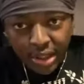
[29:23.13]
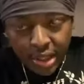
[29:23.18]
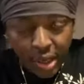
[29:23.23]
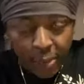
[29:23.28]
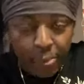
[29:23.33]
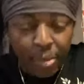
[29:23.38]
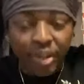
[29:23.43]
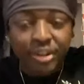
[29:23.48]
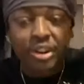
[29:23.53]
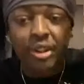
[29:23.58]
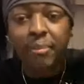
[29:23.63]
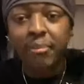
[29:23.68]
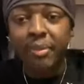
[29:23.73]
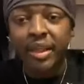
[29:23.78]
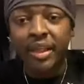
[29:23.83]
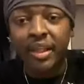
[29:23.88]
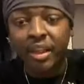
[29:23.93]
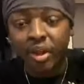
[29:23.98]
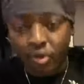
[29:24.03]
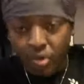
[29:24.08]
a bunch of
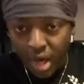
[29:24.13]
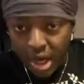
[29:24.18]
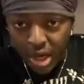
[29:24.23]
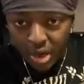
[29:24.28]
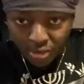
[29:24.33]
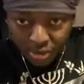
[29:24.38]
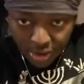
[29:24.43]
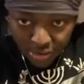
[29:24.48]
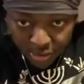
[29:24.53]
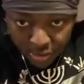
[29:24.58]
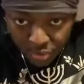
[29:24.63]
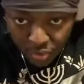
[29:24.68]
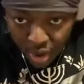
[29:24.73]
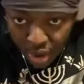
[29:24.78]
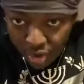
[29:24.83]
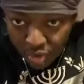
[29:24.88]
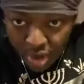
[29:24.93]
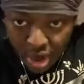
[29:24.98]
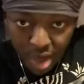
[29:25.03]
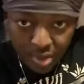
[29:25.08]
mini crowns,
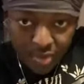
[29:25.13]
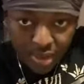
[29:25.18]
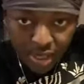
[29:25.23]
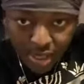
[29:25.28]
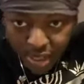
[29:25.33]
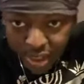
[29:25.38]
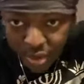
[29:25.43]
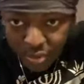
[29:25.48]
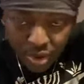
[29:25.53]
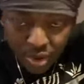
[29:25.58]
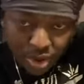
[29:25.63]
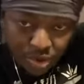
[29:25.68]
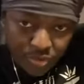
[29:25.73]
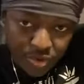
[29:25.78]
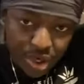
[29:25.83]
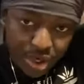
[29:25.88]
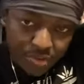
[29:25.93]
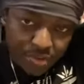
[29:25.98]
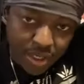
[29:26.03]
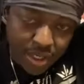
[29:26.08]
one crown right here, one
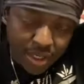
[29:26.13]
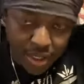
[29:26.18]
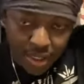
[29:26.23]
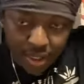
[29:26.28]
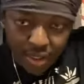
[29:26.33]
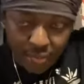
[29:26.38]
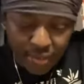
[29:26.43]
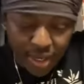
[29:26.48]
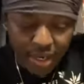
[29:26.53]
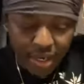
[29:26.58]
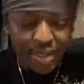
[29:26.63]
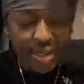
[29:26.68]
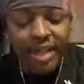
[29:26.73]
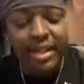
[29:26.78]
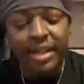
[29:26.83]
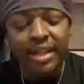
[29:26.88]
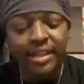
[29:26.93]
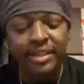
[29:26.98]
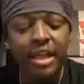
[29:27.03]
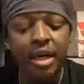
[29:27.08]
crown right here, right?
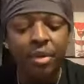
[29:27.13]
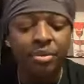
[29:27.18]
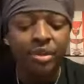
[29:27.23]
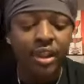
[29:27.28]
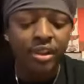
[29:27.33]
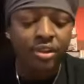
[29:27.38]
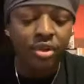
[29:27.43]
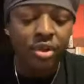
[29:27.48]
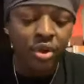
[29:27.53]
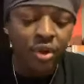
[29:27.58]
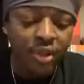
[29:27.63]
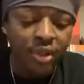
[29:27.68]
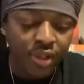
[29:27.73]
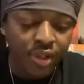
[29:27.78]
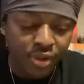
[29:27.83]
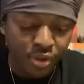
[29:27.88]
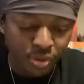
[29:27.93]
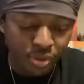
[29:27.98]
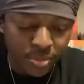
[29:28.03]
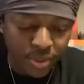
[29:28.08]
That's not what that's going
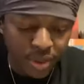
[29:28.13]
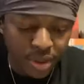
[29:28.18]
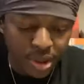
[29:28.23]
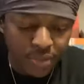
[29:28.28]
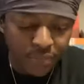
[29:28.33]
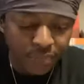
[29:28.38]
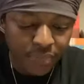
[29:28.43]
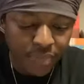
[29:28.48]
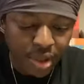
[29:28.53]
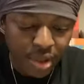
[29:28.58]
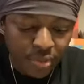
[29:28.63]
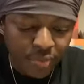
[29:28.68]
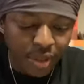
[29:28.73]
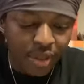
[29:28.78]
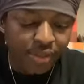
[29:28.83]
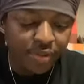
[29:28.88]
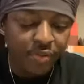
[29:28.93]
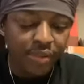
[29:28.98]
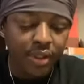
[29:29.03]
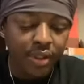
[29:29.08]
into, man.
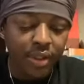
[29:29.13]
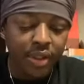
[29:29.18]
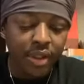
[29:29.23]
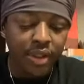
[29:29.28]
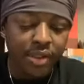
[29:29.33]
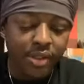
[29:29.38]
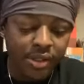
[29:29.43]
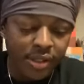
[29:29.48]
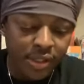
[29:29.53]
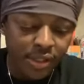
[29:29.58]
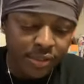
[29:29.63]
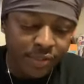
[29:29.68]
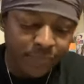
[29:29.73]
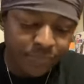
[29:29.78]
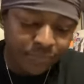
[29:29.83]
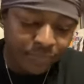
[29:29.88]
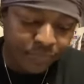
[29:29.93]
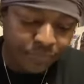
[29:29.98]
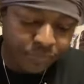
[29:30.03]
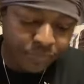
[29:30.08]
Right, let's read it again. It says,
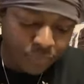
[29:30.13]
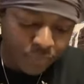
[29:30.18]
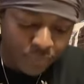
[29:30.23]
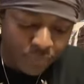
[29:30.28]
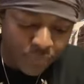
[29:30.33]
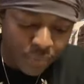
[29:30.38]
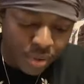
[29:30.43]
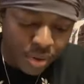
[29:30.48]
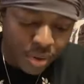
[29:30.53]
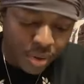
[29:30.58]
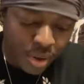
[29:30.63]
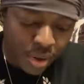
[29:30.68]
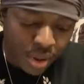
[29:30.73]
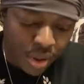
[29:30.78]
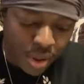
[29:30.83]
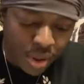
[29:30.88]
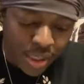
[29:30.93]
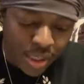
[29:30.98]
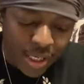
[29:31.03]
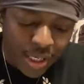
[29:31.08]

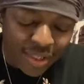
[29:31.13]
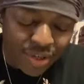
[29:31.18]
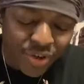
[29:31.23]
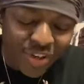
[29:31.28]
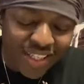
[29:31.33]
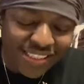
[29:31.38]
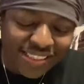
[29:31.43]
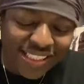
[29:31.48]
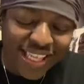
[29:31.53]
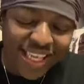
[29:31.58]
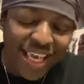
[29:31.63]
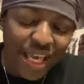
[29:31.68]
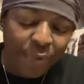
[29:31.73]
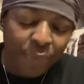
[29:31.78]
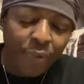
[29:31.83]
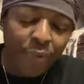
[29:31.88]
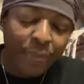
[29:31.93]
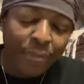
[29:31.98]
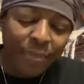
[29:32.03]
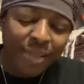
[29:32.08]
and on his
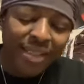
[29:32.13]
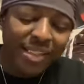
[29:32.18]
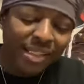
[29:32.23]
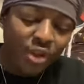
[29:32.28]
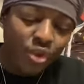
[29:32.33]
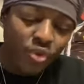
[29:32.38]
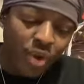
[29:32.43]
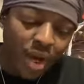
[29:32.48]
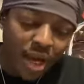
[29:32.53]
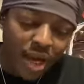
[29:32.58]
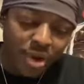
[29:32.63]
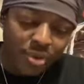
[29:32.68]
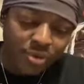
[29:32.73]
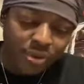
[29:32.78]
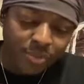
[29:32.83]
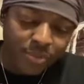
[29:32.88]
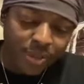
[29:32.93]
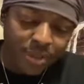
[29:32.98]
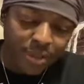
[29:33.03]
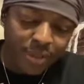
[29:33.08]
head were many
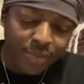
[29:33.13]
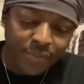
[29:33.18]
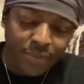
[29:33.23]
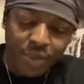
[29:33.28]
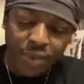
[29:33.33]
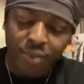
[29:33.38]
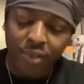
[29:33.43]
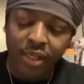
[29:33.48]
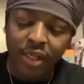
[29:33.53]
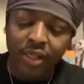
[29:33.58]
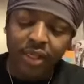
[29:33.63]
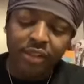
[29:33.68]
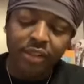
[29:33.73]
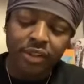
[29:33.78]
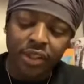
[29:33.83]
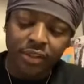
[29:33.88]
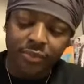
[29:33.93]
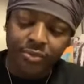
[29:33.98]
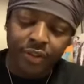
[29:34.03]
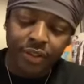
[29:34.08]
crowns, man. Right, let's
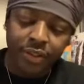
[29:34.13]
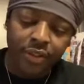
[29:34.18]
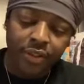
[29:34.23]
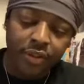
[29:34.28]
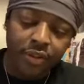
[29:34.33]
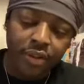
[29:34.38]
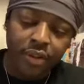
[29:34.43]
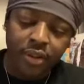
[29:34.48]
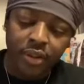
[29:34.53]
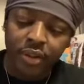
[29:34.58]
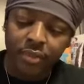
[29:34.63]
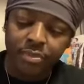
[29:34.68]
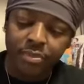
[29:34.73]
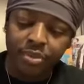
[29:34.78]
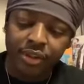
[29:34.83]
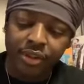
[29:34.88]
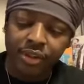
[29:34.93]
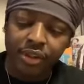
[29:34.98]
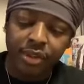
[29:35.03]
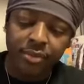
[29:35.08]
let's bring up the uh, a
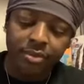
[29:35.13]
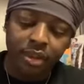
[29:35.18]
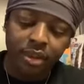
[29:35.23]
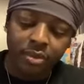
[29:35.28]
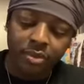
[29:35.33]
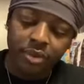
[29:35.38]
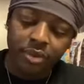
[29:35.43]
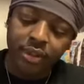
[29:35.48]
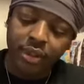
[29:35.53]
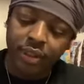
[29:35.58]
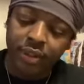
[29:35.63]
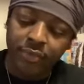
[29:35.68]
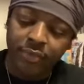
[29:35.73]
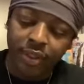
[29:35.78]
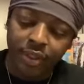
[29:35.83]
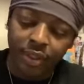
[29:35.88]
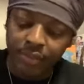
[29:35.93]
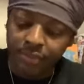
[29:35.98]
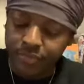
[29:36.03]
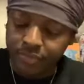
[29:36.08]
precept dealing with that,
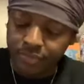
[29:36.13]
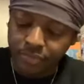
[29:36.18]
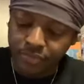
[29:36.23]
right?